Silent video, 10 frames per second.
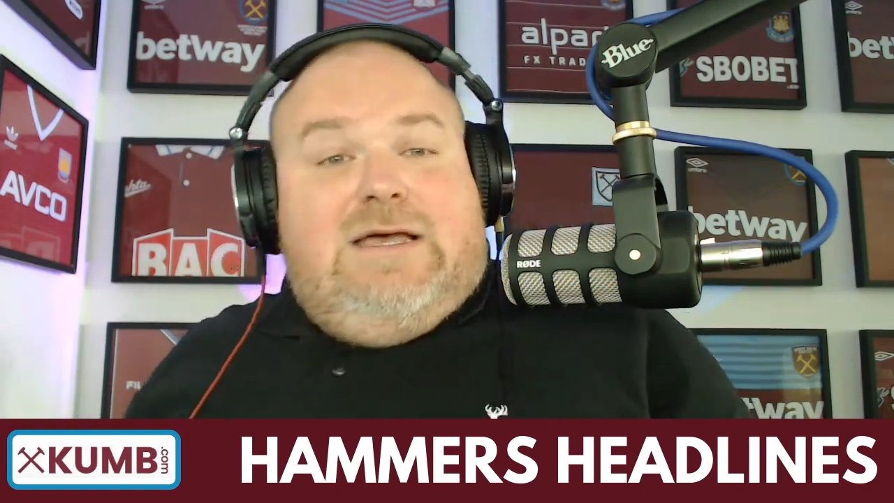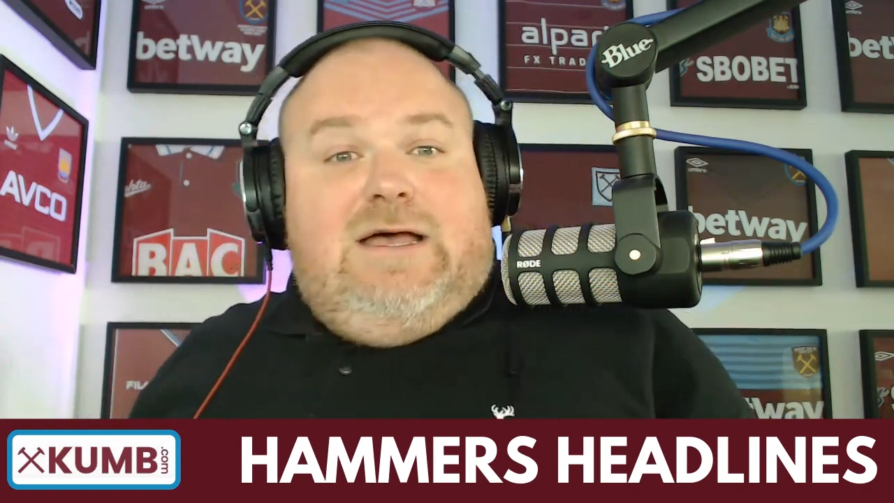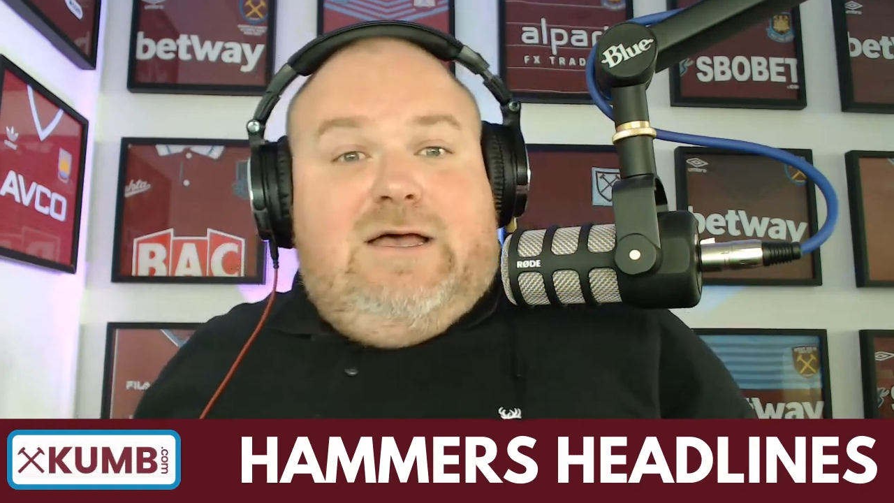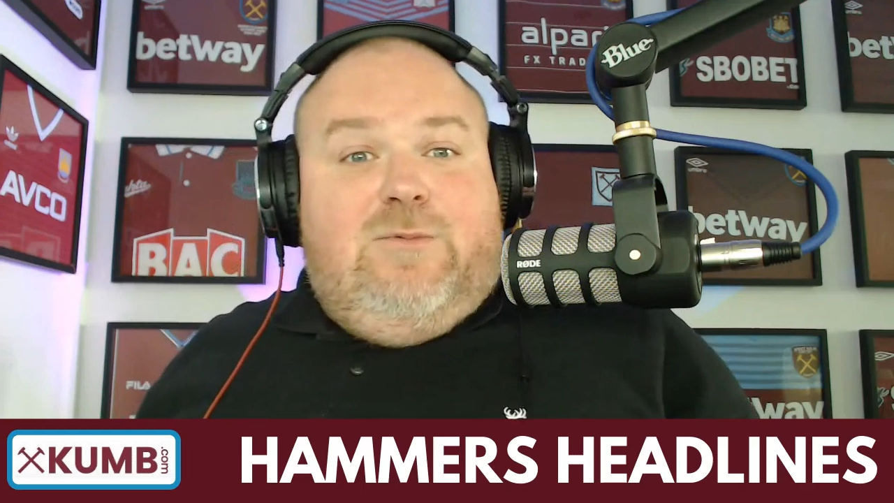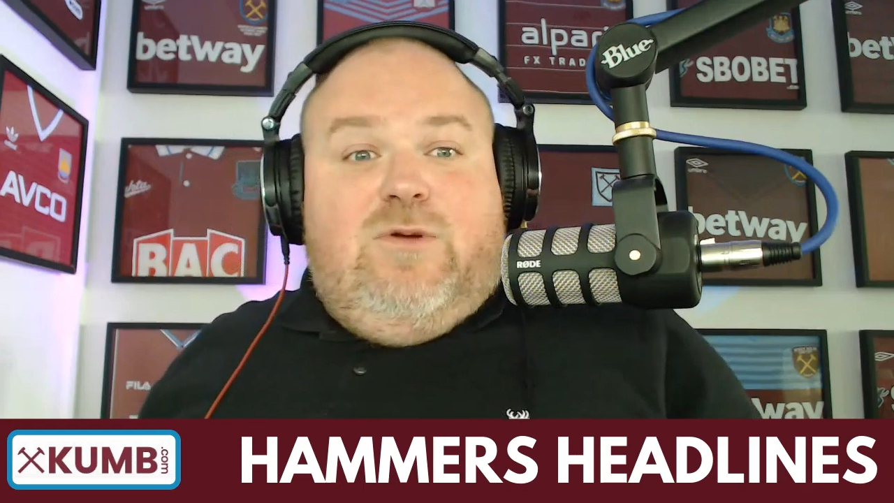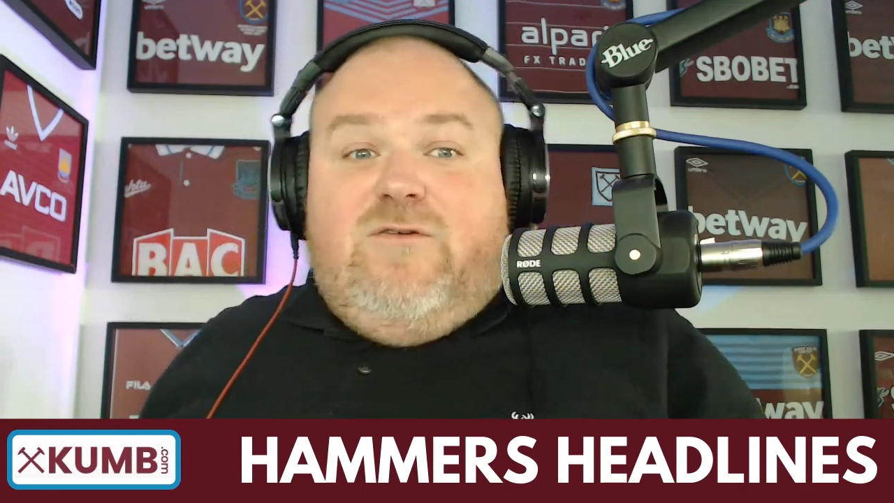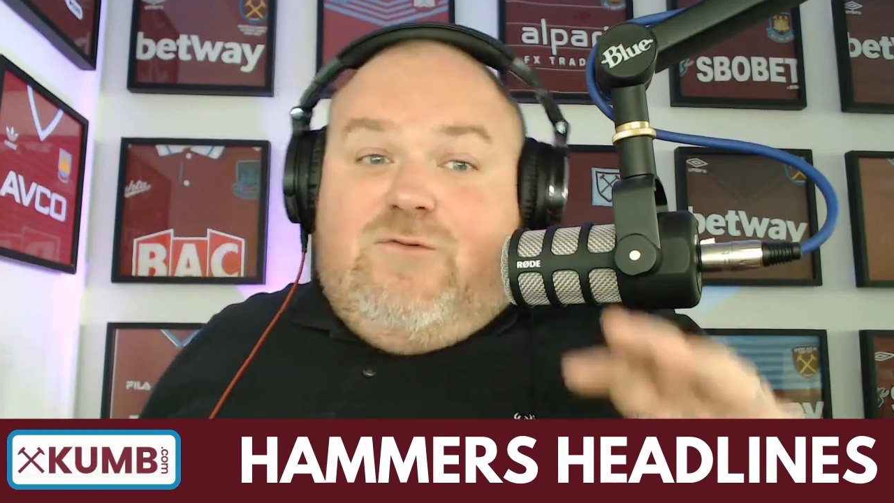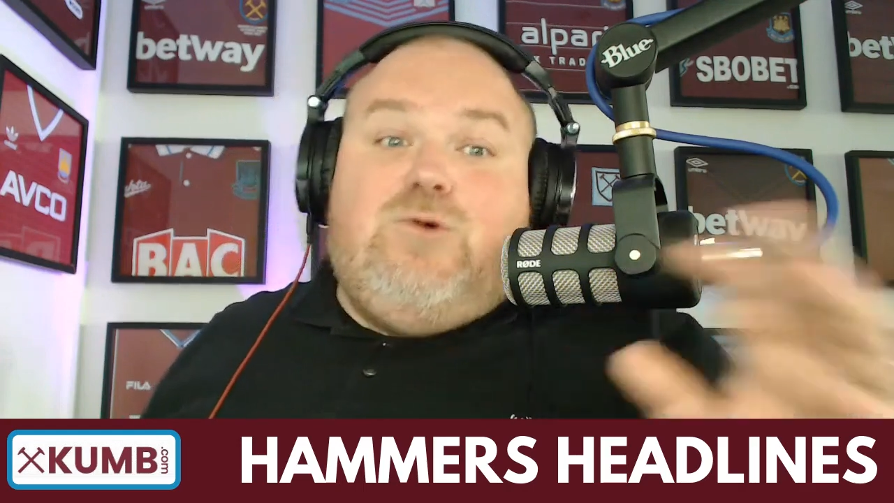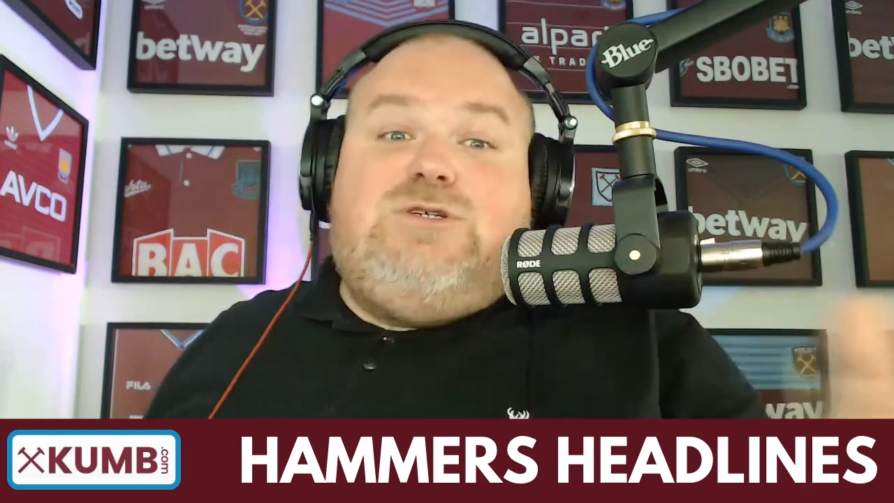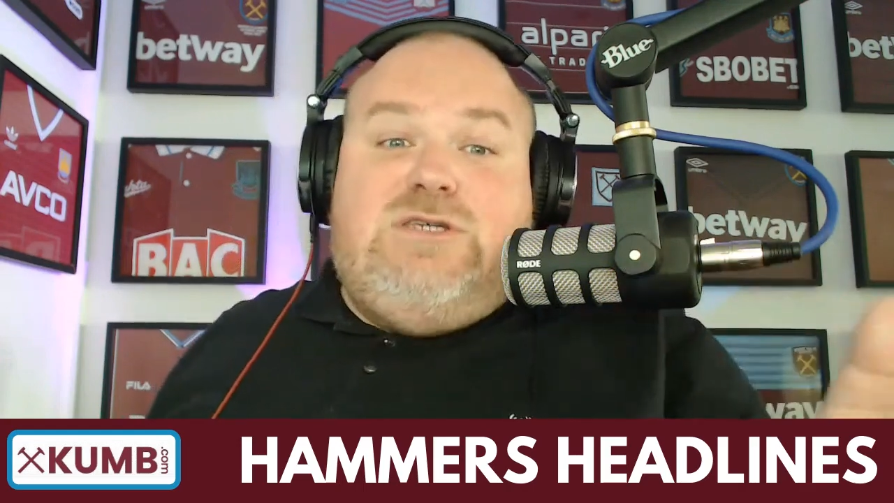Um, we were
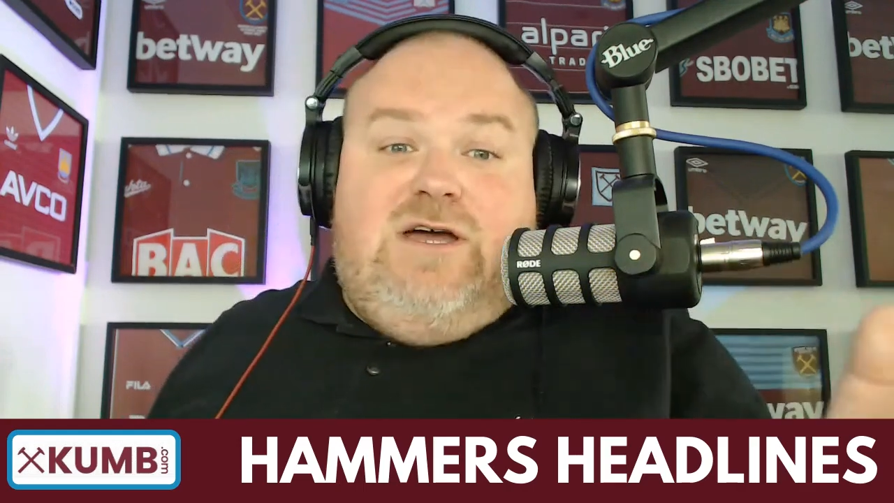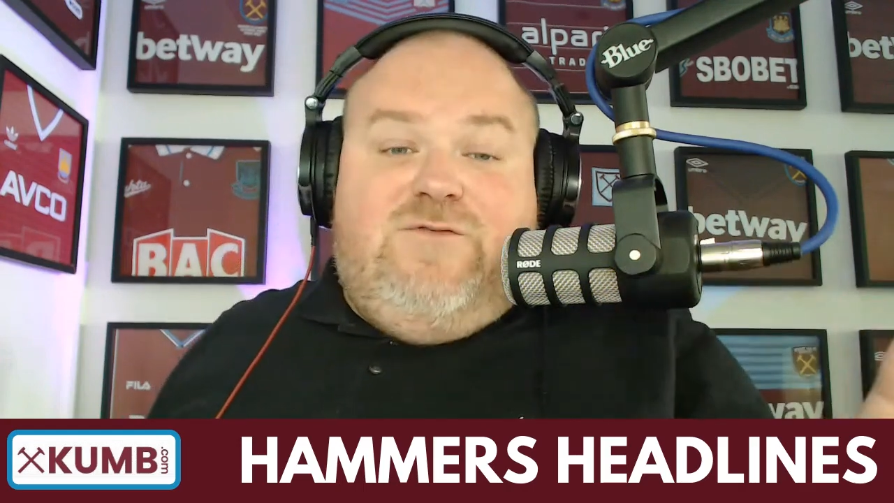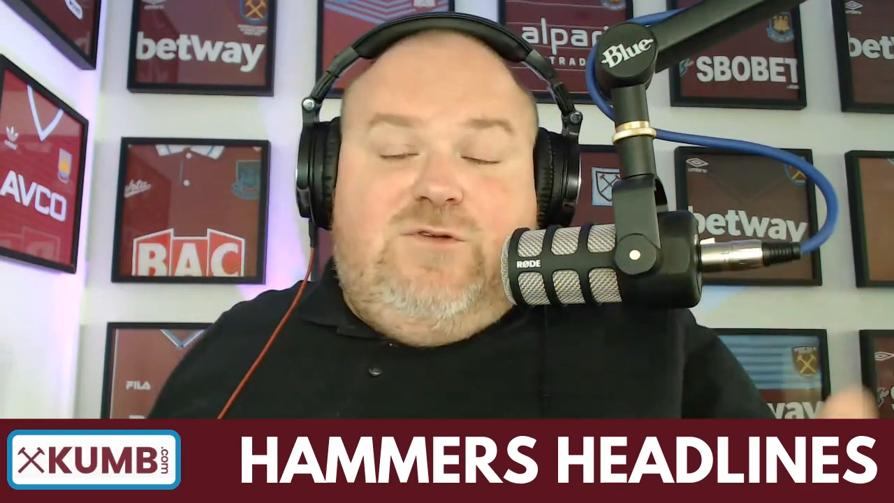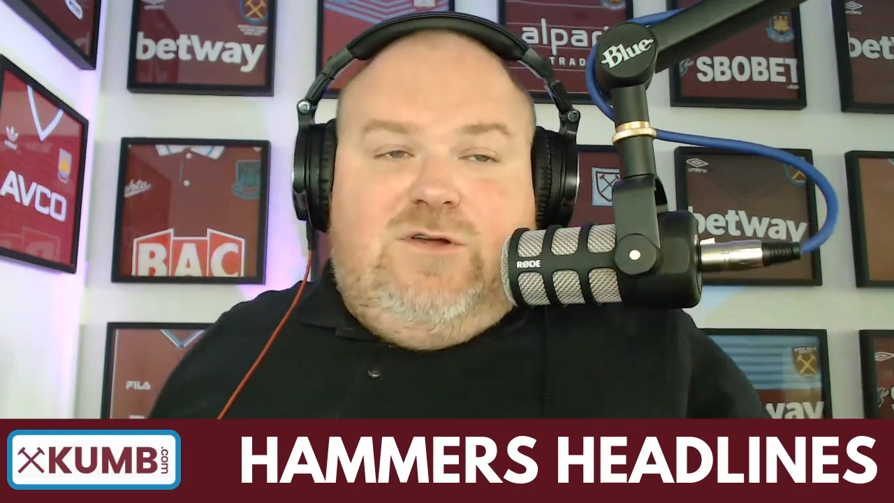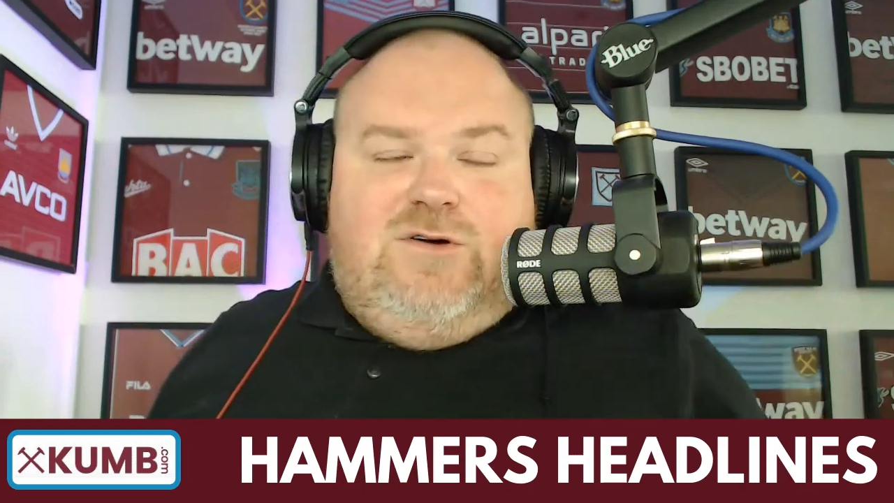fortunate enough on,